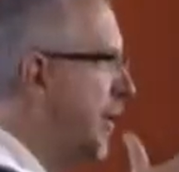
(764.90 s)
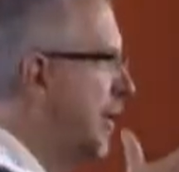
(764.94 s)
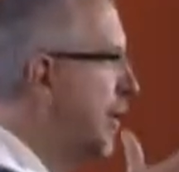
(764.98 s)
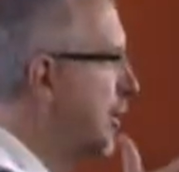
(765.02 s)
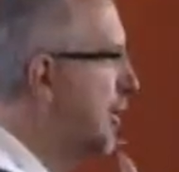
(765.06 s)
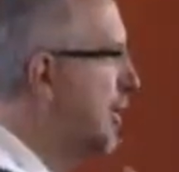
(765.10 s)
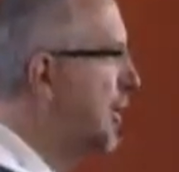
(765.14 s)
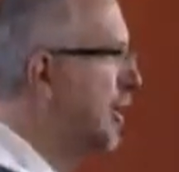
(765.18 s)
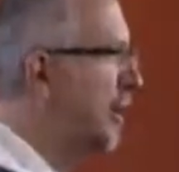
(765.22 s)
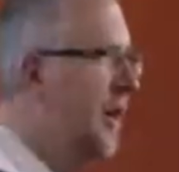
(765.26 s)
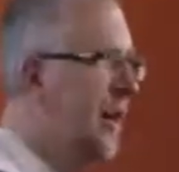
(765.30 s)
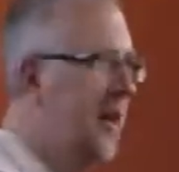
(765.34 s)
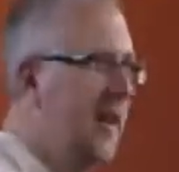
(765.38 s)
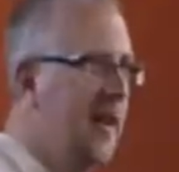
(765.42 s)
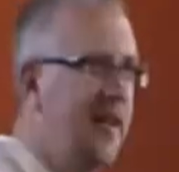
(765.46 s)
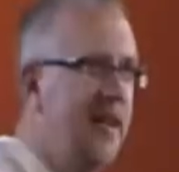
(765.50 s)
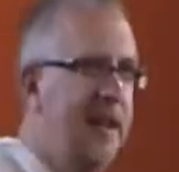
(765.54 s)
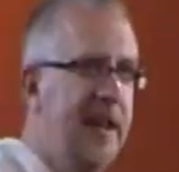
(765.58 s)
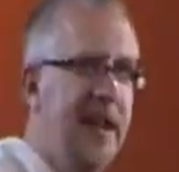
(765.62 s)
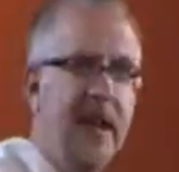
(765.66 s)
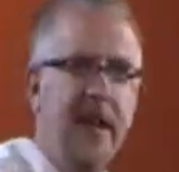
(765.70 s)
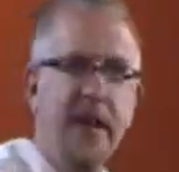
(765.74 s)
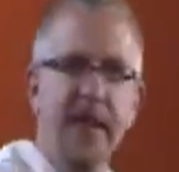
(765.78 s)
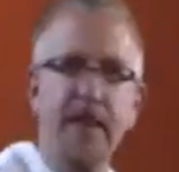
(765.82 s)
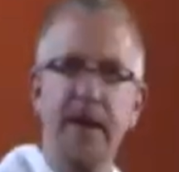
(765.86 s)
The
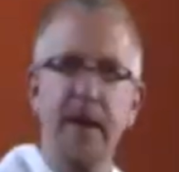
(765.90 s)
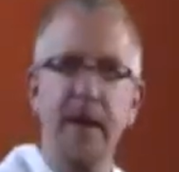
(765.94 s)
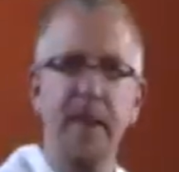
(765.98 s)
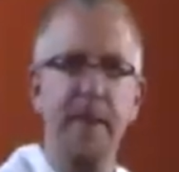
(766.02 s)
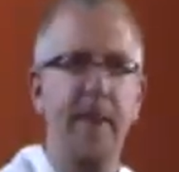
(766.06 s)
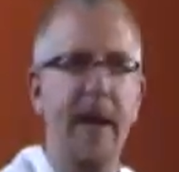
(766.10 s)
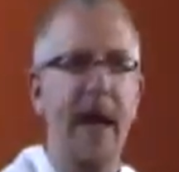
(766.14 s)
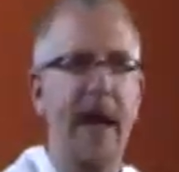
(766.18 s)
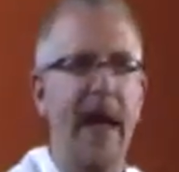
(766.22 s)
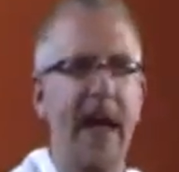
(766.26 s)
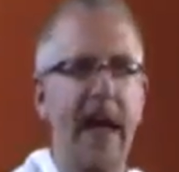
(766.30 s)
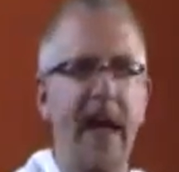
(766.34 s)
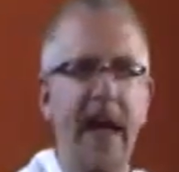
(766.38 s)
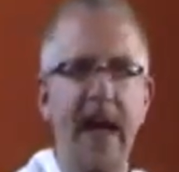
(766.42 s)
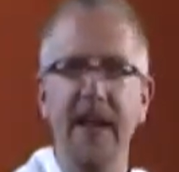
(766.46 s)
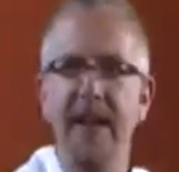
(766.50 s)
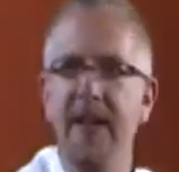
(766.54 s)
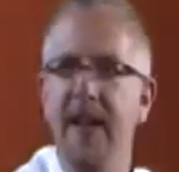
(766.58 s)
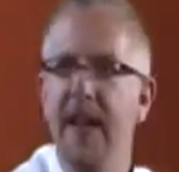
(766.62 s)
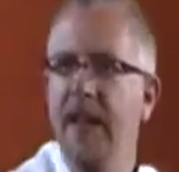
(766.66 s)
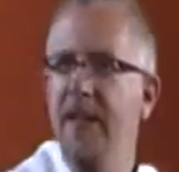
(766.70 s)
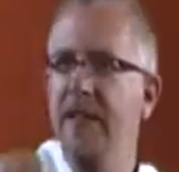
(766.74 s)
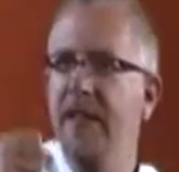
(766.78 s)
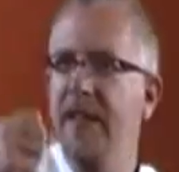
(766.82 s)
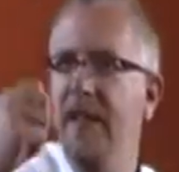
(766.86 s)
good, the
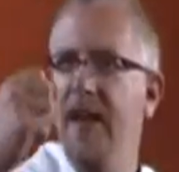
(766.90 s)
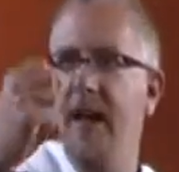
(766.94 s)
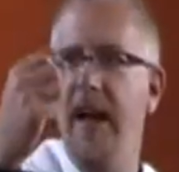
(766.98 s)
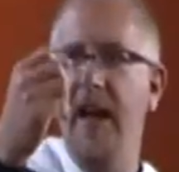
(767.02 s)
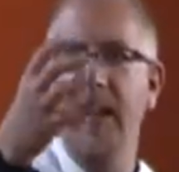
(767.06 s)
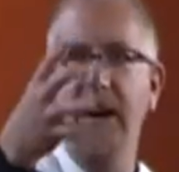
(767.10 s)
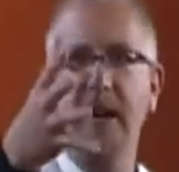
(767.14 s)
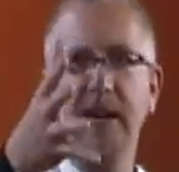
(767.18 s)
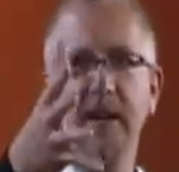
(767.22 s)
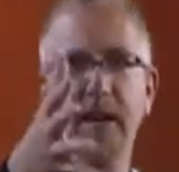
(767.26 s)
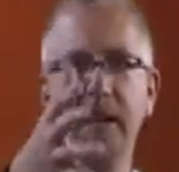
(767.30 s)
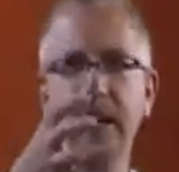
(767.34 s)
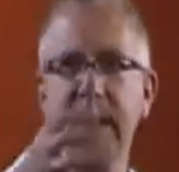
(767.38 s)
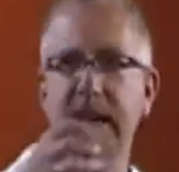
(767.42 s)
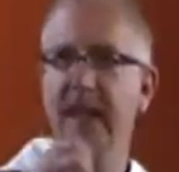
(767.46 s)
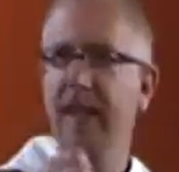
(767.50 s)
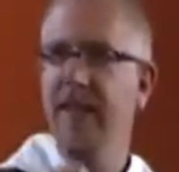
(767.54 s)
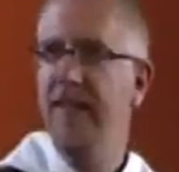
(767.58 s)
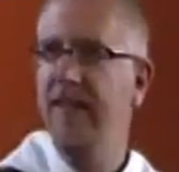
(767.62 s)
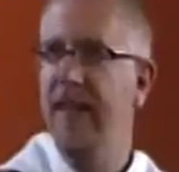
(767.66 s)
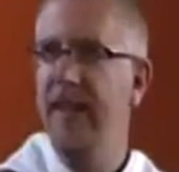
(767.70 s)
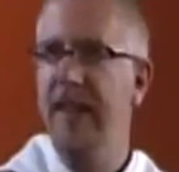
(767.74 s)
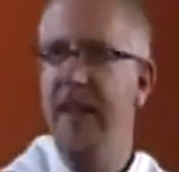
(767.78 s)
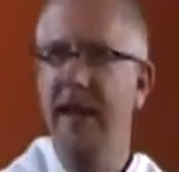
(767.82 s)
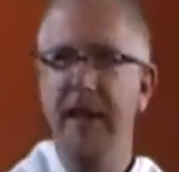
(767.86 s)
bad, the
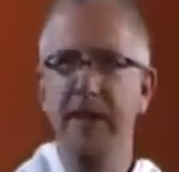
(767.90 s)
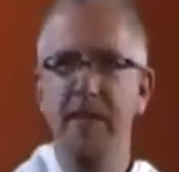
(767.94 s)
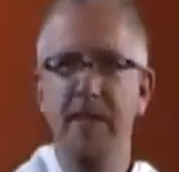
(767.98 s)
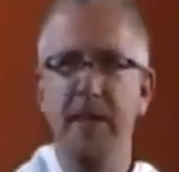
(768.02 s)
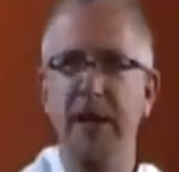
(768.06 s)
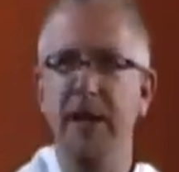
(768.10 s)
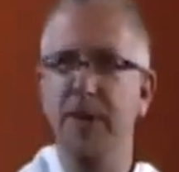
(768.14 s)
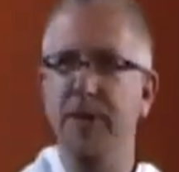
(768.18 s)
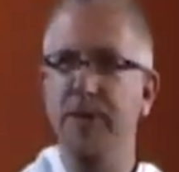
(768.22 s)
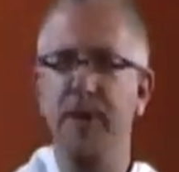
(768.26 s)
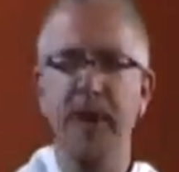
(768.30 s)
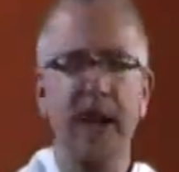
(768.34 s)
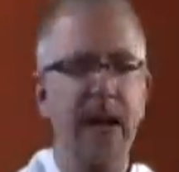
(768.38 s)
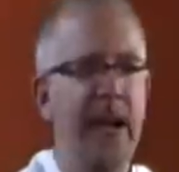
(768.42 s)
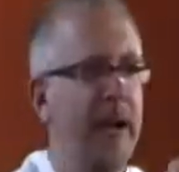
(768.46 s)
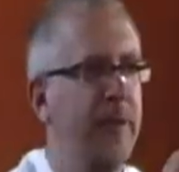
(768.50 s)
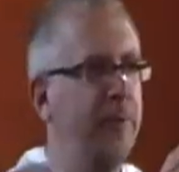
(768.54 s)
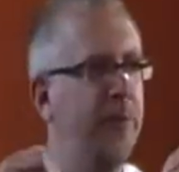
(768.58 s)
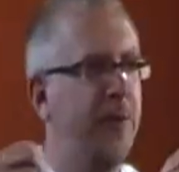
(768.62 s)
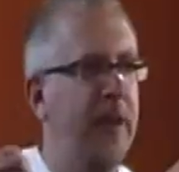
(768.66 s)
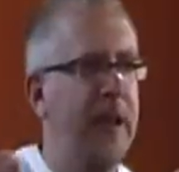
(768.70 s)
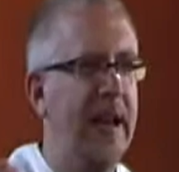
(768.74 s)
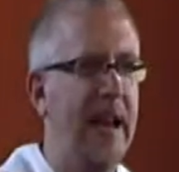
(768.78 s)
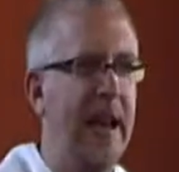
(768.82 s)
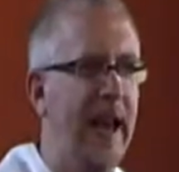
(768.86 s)
ugly, the
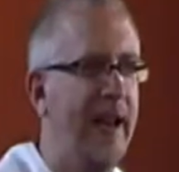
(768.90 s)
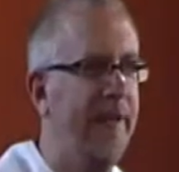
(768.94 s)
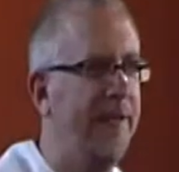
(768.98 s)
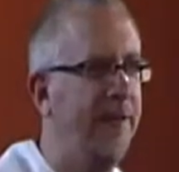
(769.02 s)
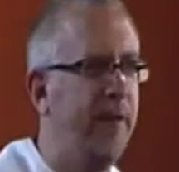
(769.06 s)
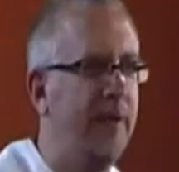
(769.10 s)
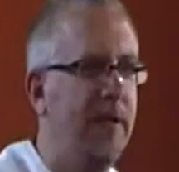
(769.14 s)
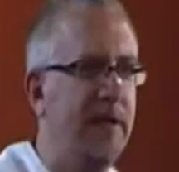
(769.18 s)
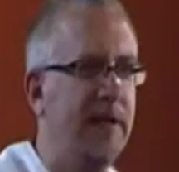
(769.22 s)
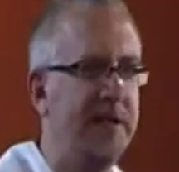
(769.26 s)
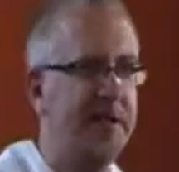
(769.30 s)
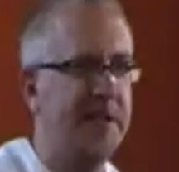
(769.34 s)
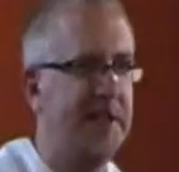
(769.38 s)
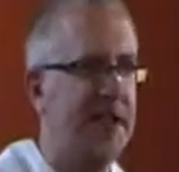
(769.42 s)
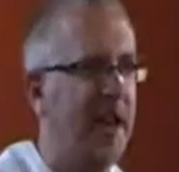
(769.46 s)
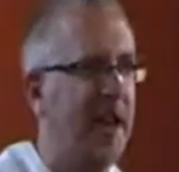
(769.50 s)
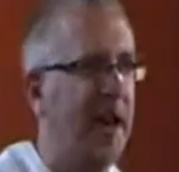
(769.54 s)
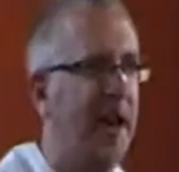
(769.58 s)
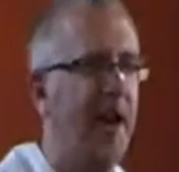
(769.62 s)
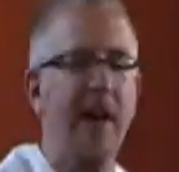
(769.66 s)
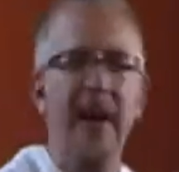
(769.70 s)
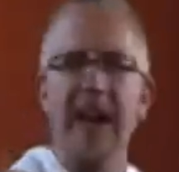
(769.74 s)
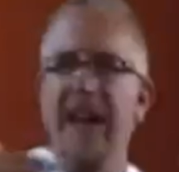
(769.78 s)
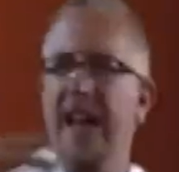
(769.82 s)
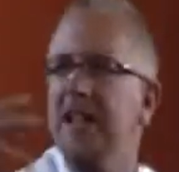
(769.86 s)
in-between, whatever is
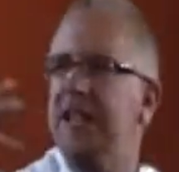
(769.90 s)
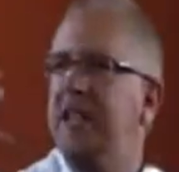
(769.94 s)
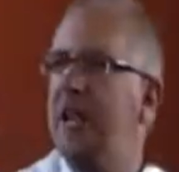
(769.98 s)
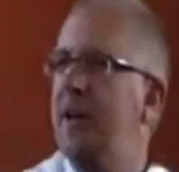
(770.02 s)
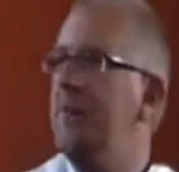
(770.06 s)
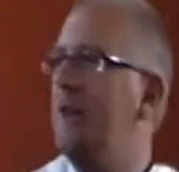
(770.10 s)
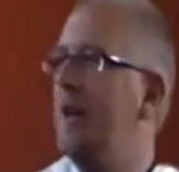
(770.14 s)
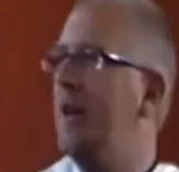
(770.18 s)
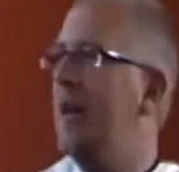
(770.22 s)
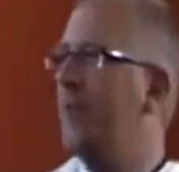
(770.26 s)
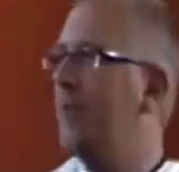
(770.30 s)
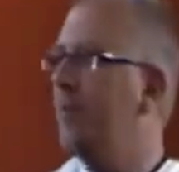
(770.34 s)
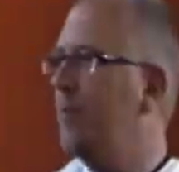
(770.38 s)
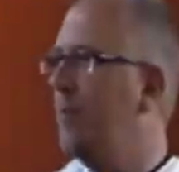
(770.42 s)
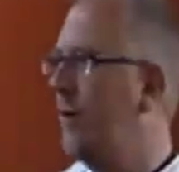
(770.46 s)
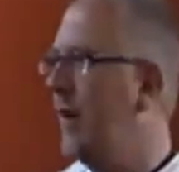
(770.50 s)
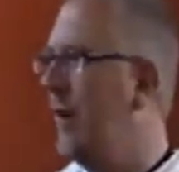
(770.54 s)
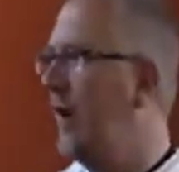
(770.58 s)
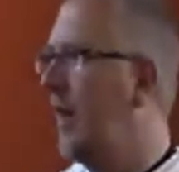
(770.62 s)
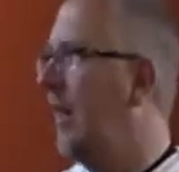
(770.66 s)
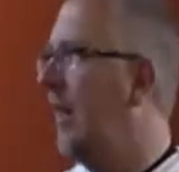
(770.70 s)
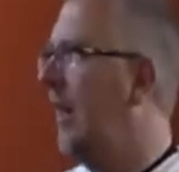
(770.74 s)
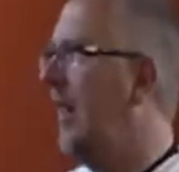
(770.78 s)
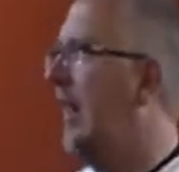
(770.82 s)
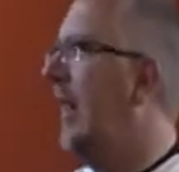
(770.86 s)
there, to be
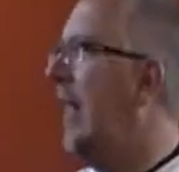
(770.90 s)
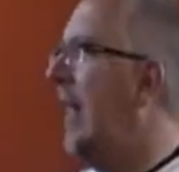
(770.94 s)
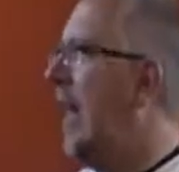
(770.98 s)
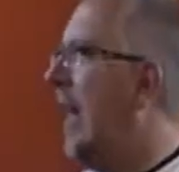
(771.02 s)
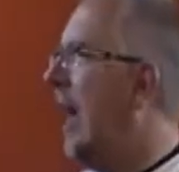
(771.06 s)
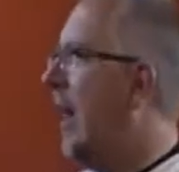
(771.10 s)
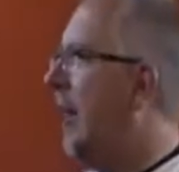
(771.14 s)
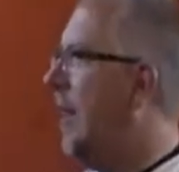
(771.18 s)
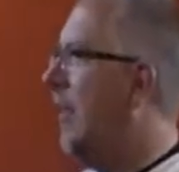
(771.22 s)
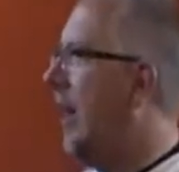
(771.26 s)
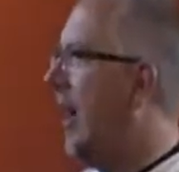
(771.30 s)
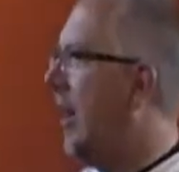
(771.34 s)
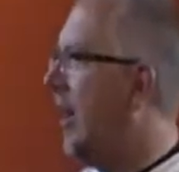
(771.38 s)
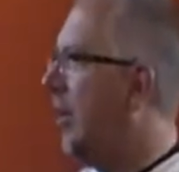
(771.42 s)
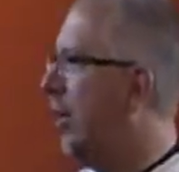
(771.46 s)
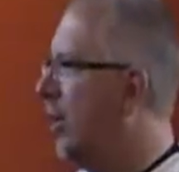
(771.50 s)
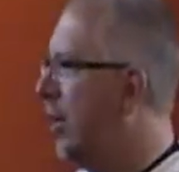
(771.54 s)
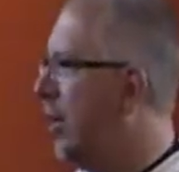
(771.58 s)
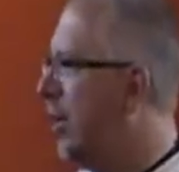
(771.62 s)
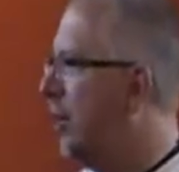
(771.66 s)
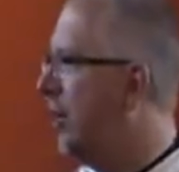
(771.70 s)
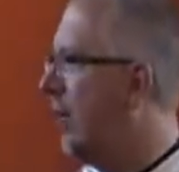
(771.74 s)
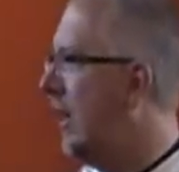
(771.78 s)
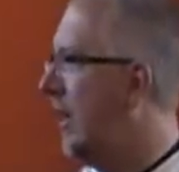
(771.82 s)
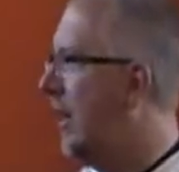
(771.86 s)
real about
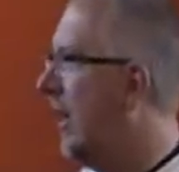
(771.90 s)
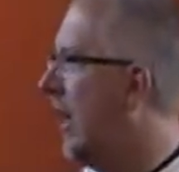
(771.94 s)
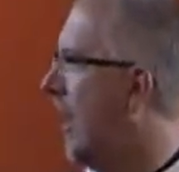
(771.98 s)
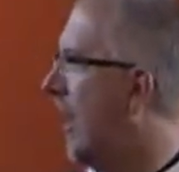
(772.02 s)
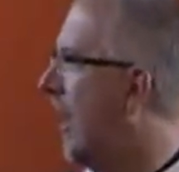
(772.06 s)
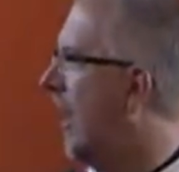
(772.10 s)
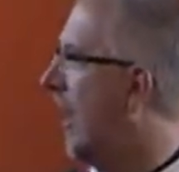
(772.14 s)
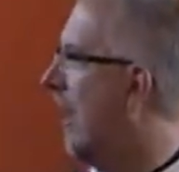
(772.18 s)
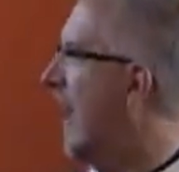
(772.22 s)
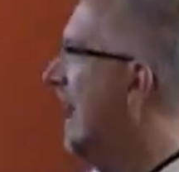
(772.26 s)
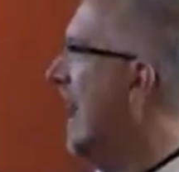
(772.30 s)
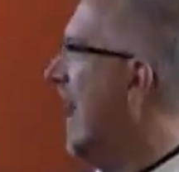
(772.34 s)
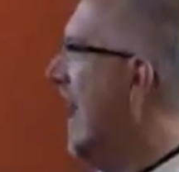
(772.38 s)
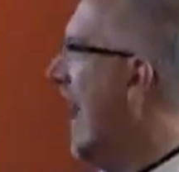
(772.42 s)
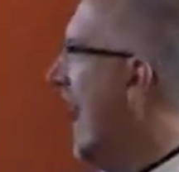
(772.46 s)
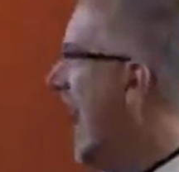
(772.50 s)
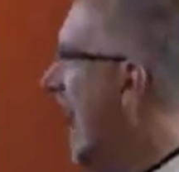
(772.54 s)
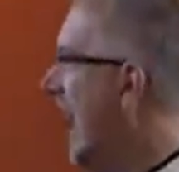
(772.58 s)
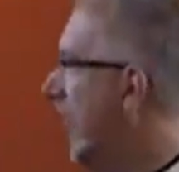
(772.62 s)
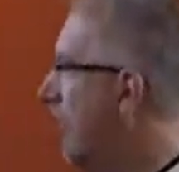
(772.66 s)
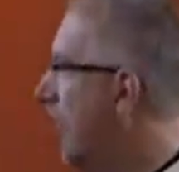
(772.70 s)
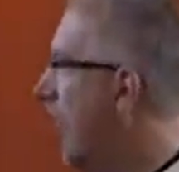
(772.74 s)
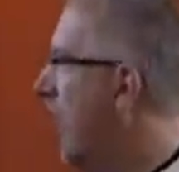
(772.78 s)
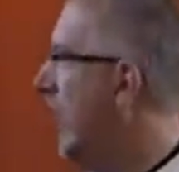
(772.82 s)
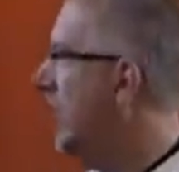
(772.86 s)
who we are
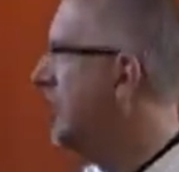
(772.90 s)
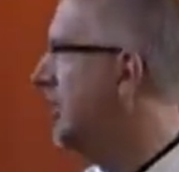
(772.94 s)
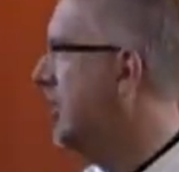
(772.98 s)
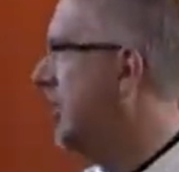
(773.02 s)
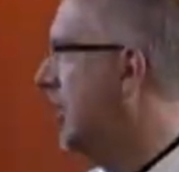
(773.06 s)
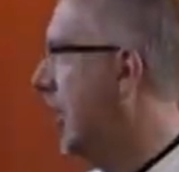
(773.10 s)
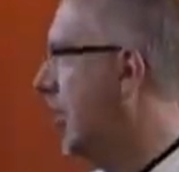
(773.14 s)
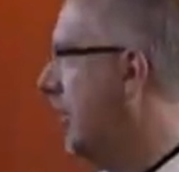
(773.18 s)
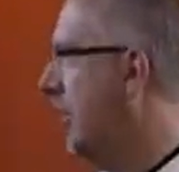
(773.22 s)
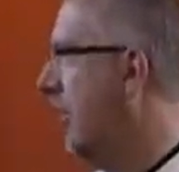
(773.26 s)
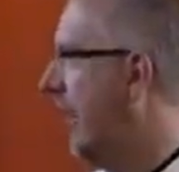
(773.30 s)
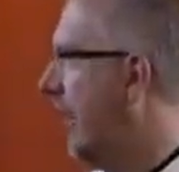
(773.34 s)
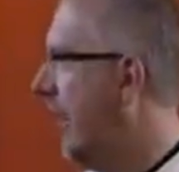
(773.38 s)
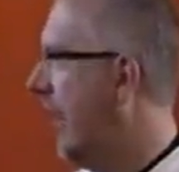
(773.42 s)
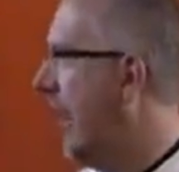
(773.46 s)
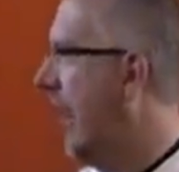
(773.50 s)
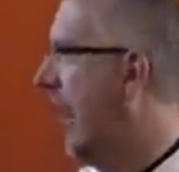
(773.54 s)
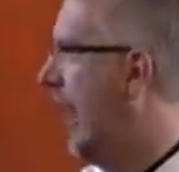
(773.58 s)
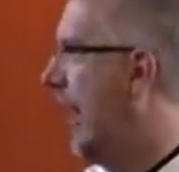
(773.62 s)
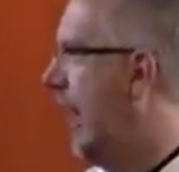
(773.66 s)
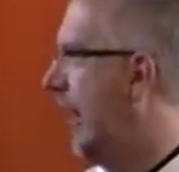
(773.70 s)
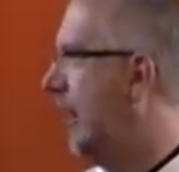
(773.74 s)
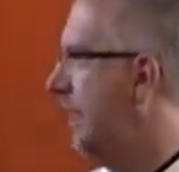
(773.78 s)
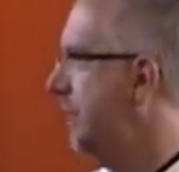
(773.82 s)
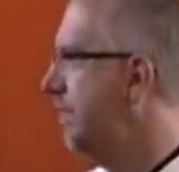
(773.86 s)
and what's going
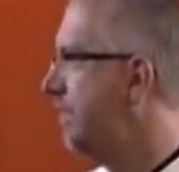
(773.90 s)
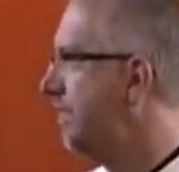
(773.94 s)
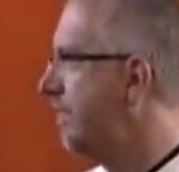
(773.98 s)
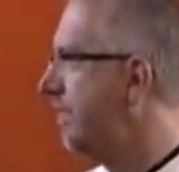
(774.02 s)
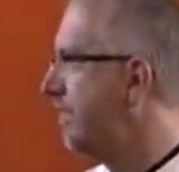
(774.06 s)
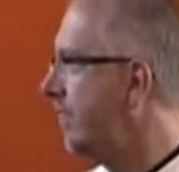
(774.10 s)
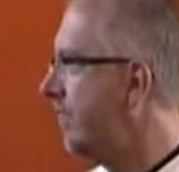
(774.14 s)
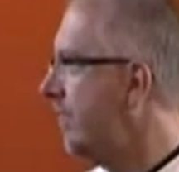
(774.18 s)
on.